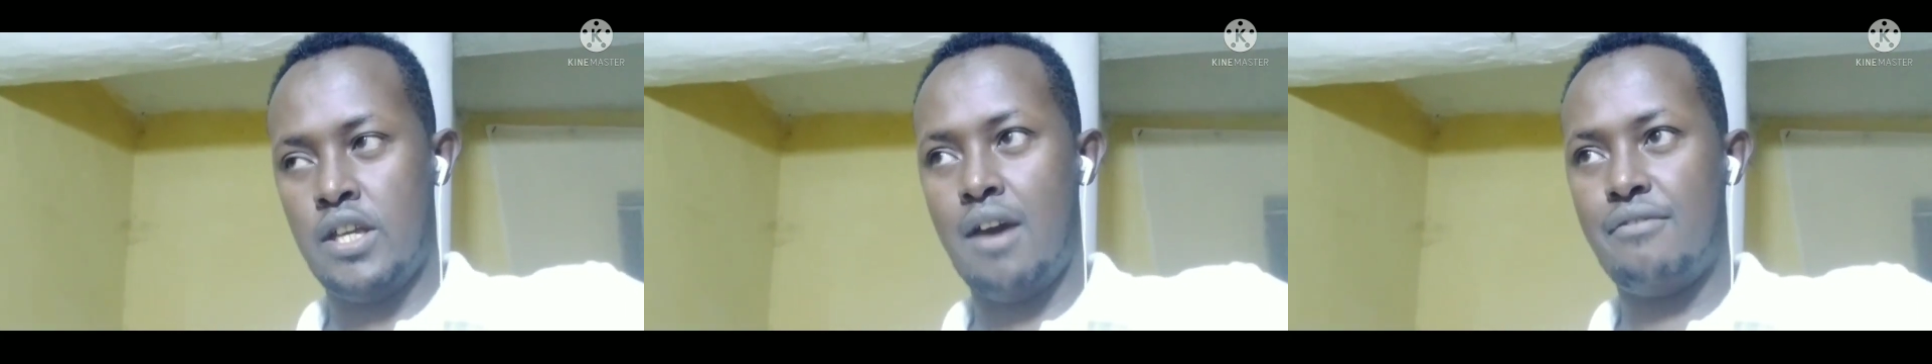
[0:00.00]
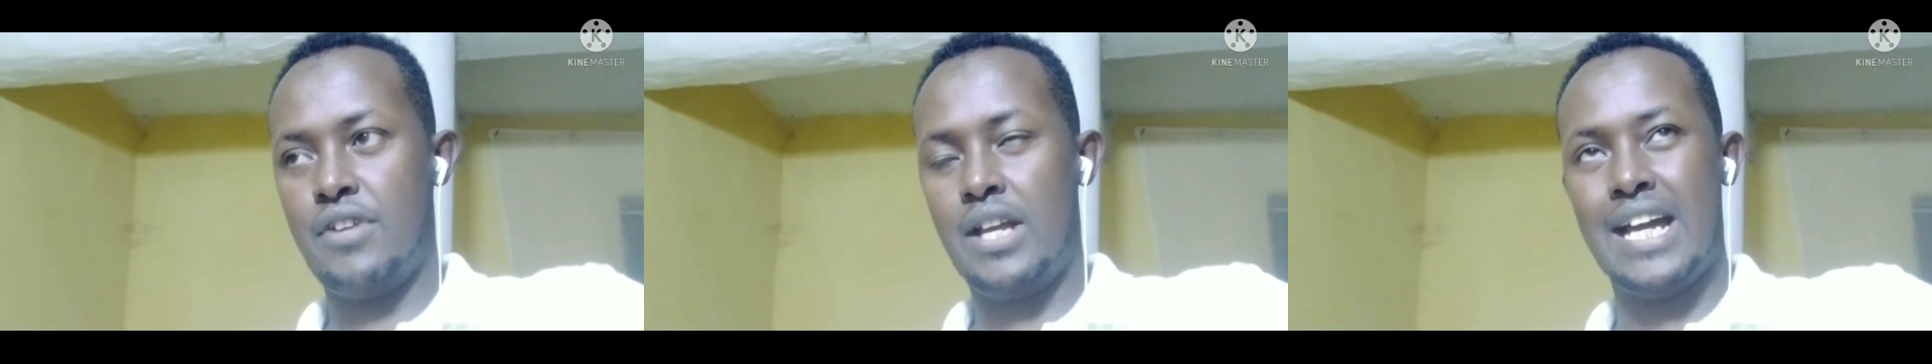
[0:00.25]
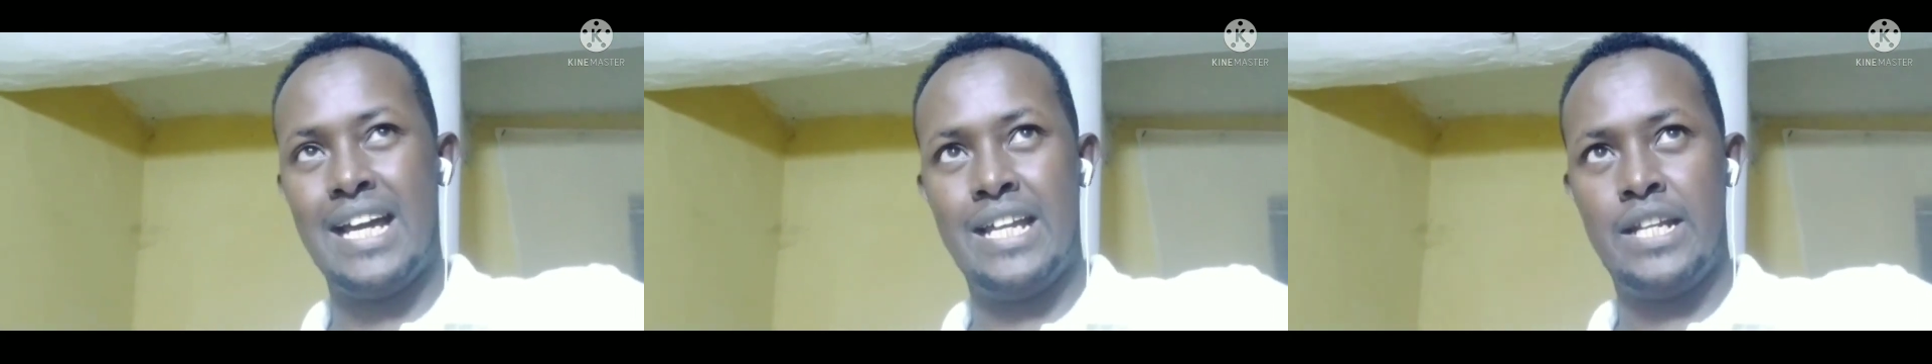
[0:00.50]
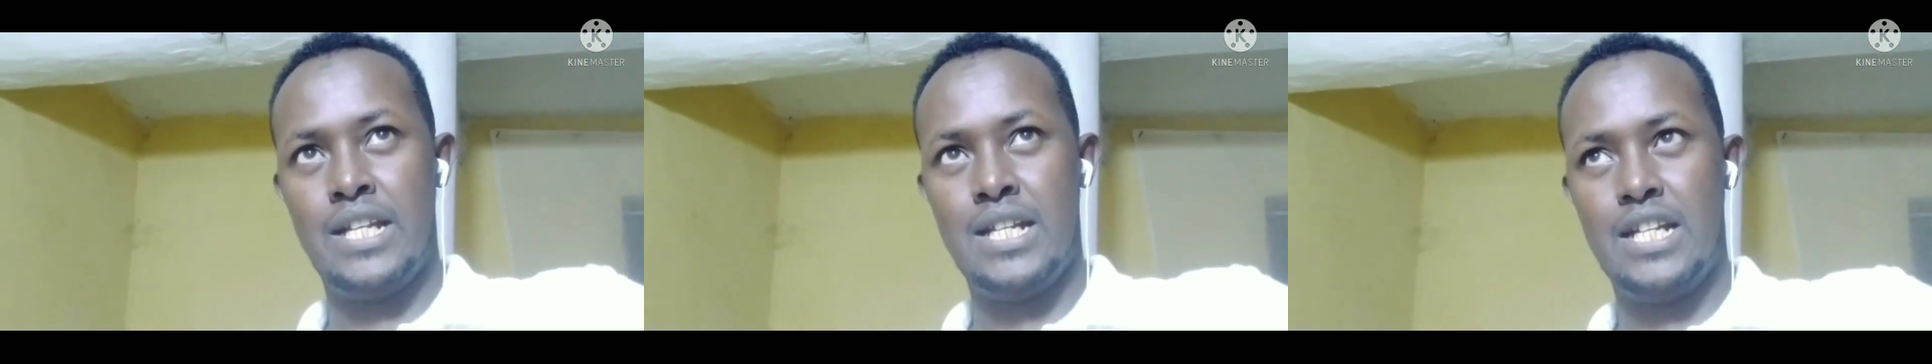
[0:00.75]

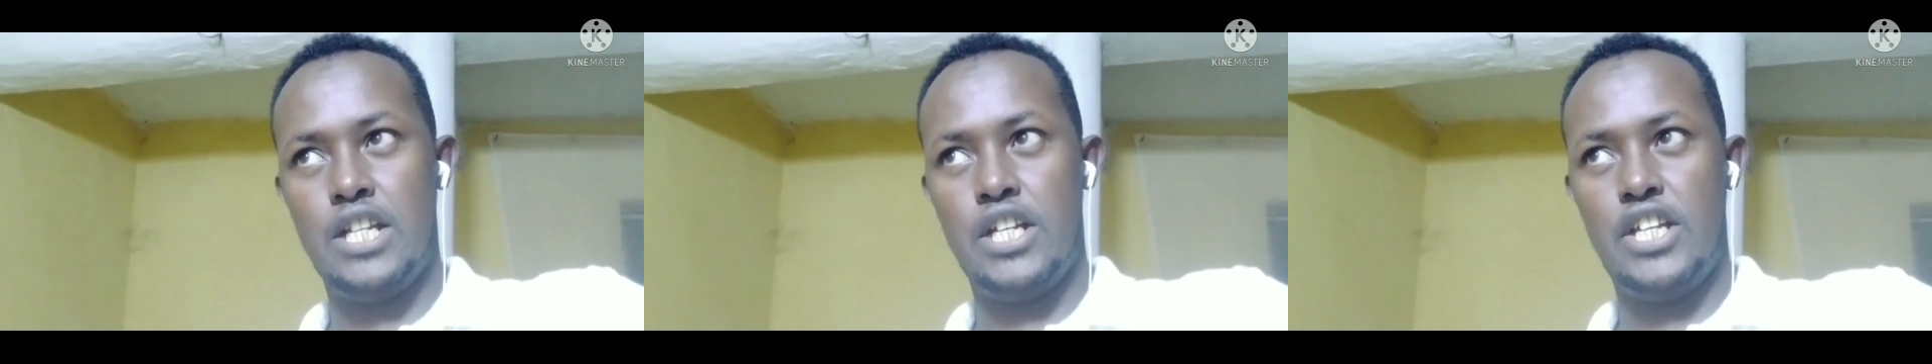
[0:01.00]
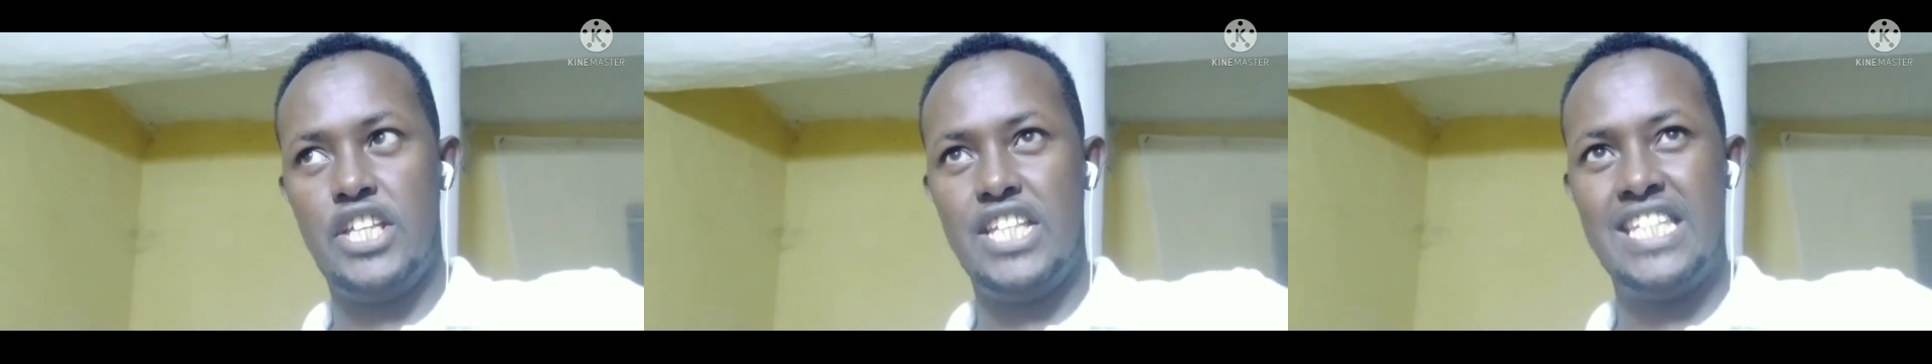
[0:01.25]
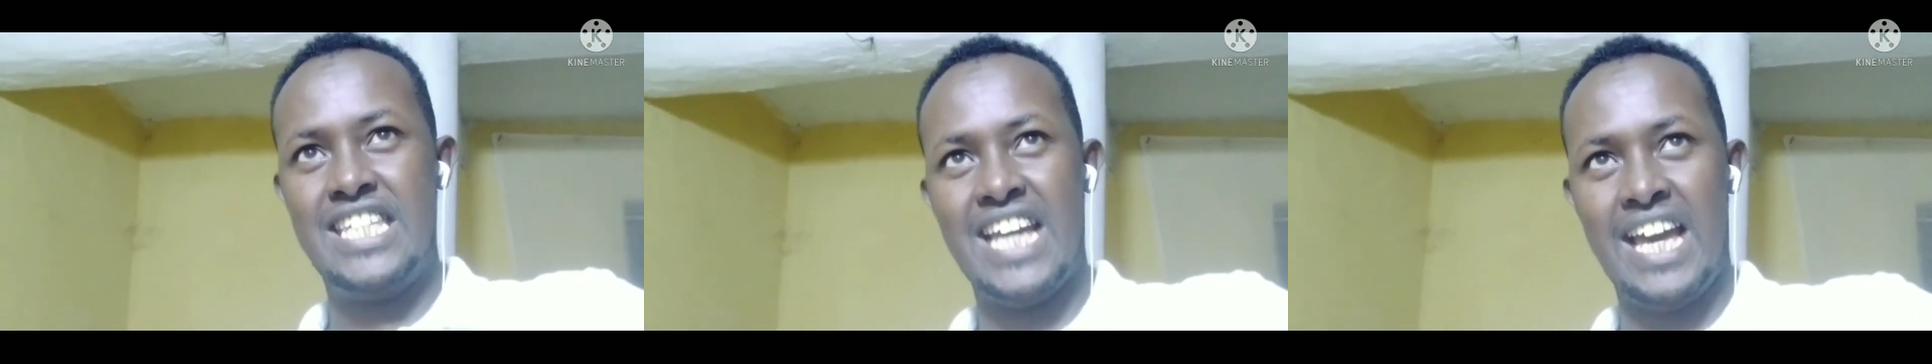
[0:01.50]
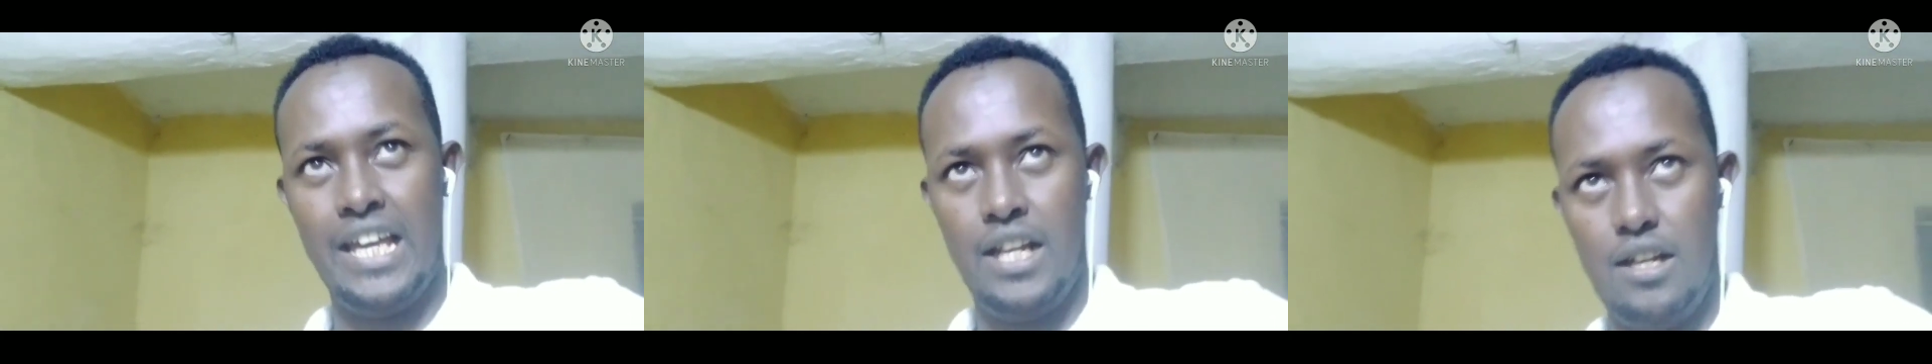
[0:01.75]
African
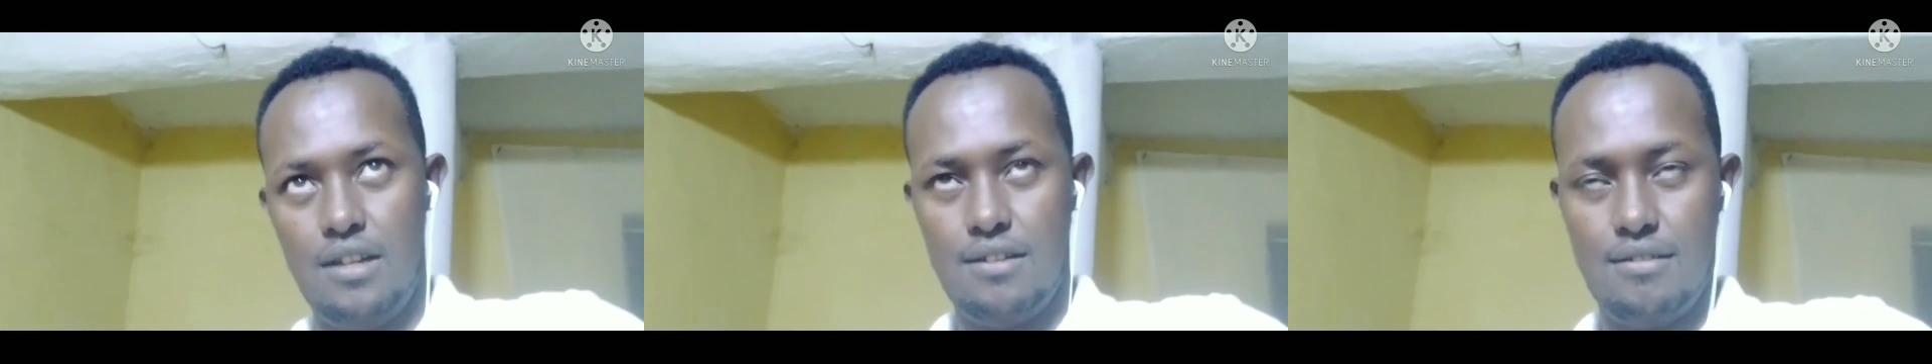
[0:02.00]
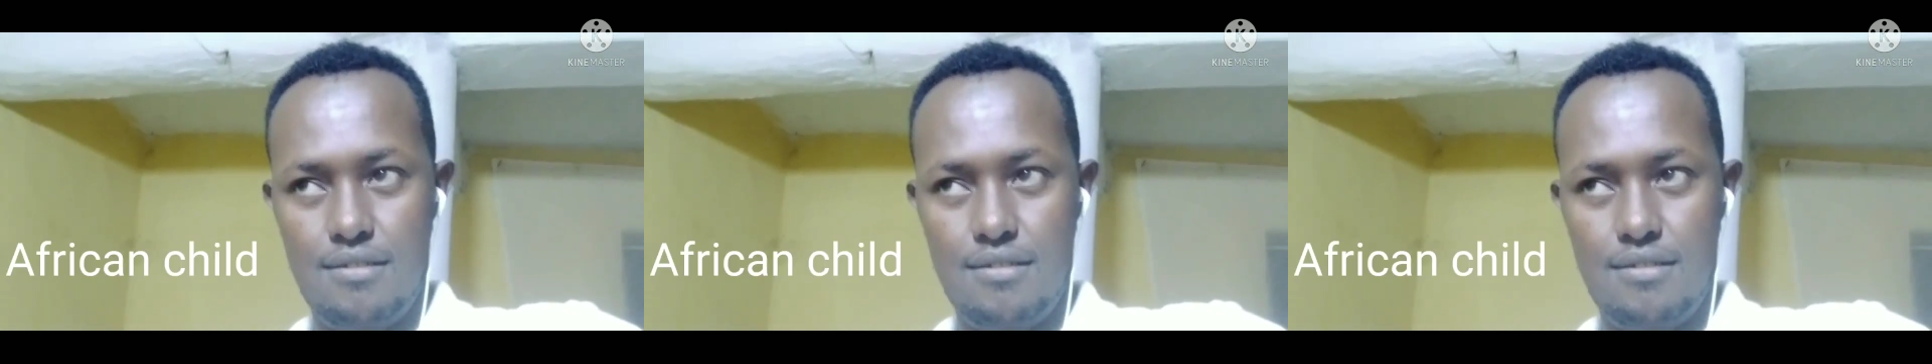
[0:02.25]
Child.